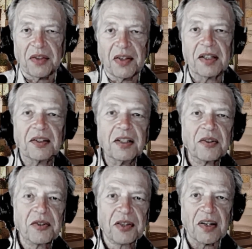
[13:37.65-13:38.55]
You had to teach
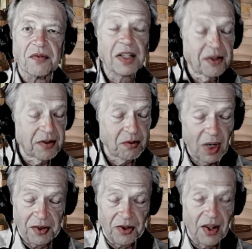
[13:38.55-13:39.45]
yourself. That's what
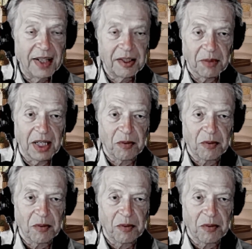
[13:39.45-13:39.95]
it's like to make